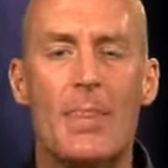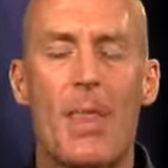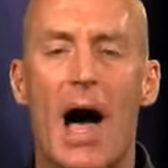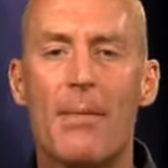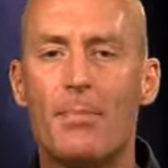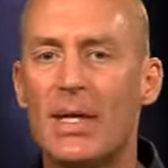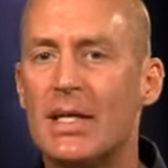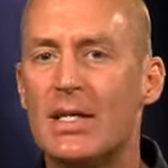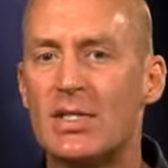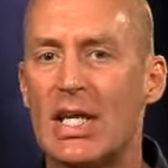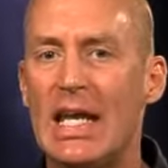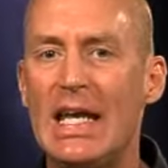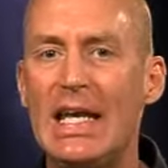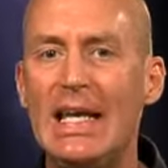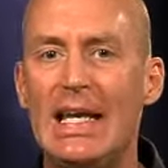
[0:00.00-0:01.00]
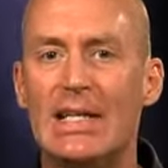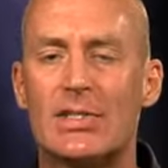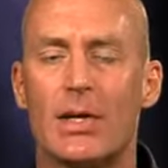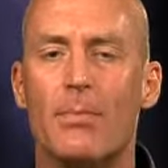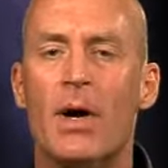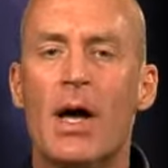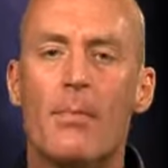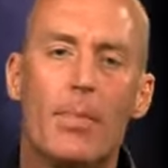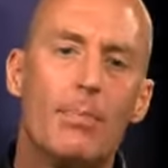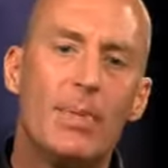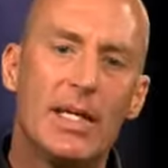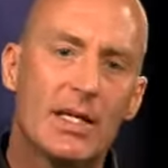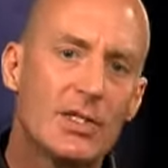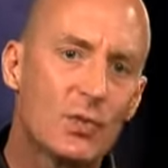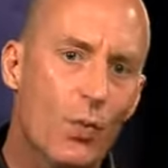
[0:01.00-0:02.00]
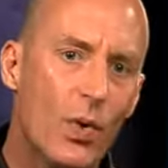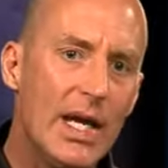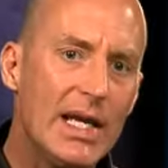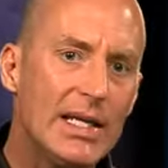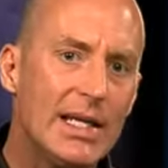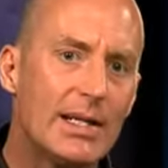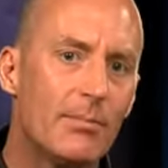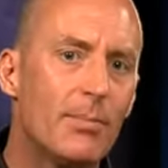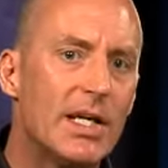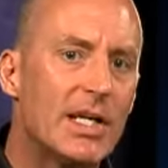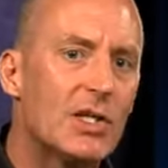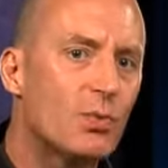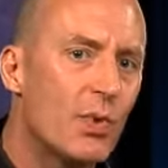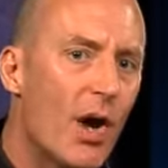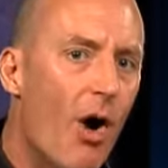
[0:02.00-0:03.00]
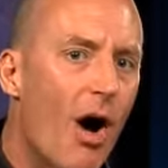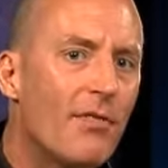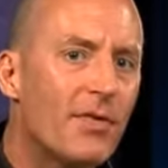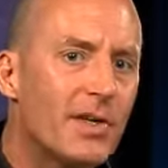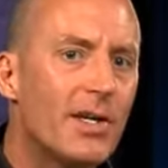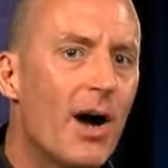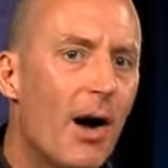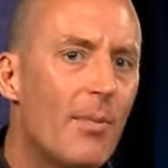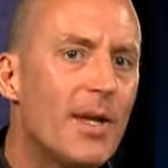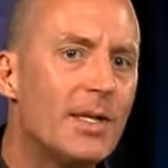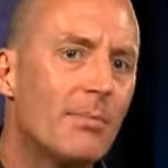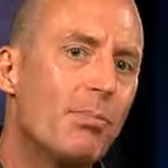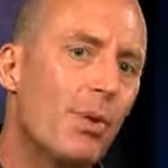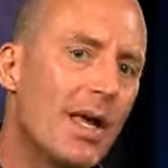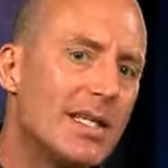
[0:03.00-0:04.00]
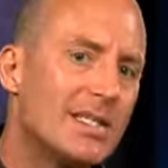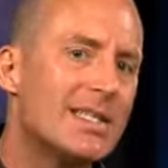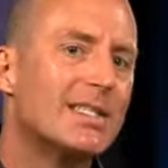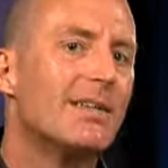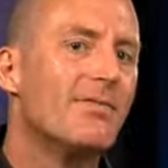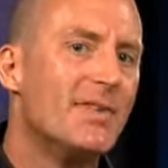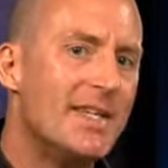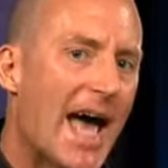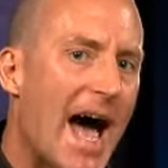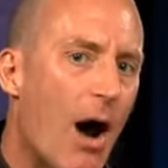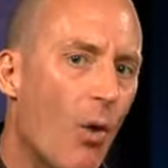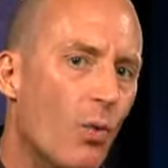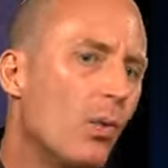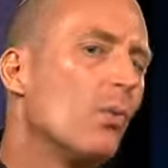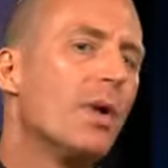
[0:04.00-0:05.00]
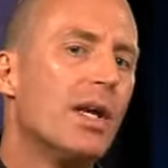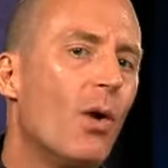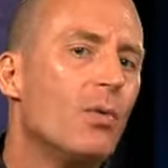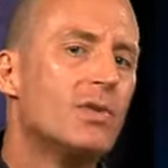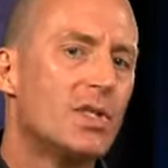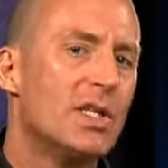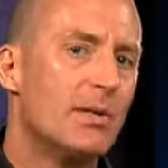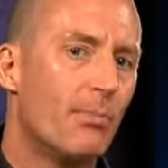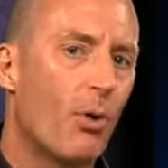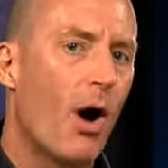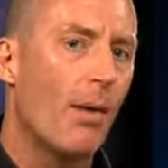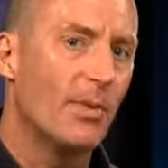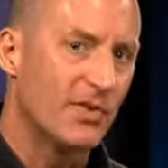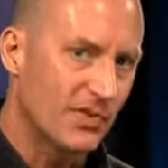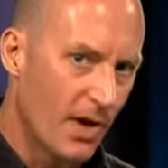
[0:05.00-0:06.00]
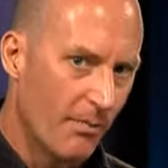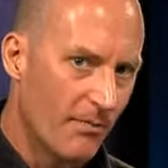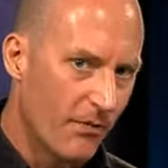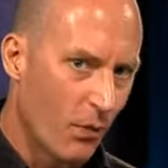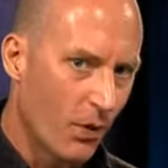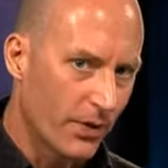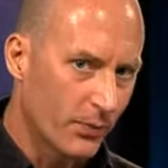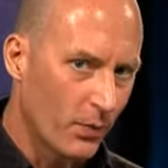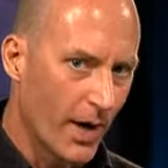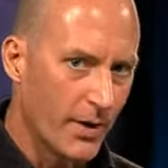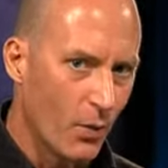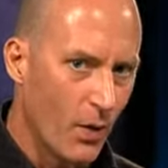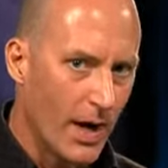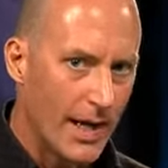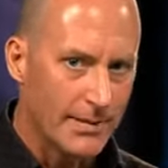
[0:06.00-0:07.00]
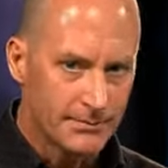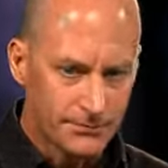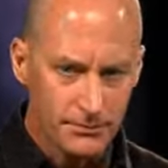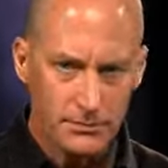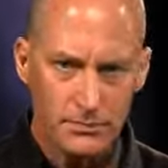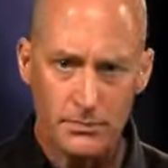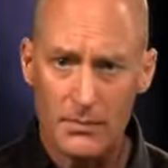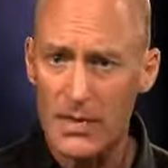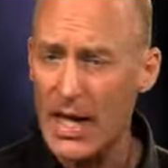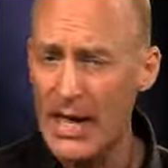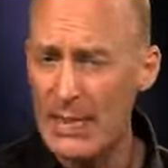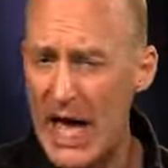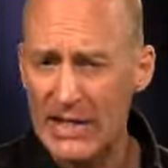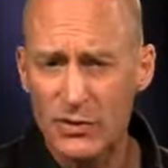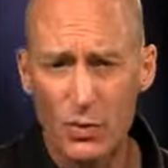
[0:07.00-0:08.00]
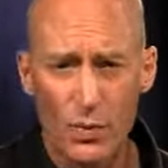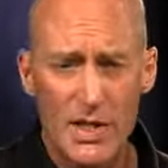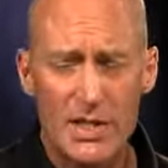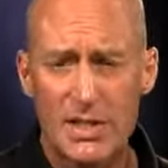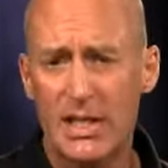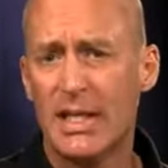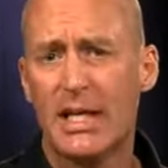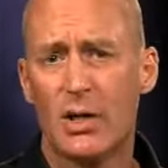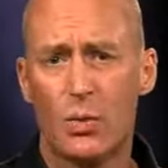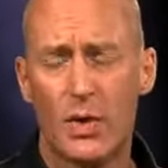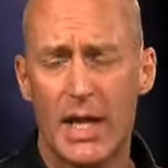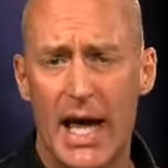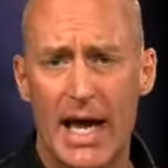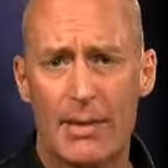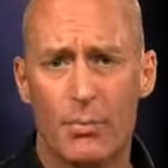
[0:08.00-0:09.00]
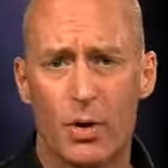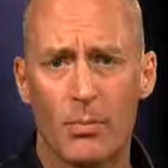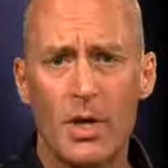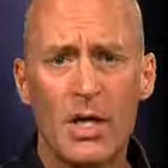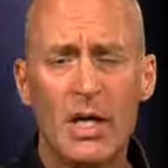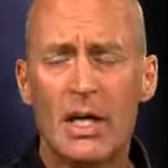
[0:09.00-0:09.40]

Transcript: not because He needs them, but but because we need them, because we often come into places of doubt when we don't see the promise come forth right away. And that's what we see here with Abram.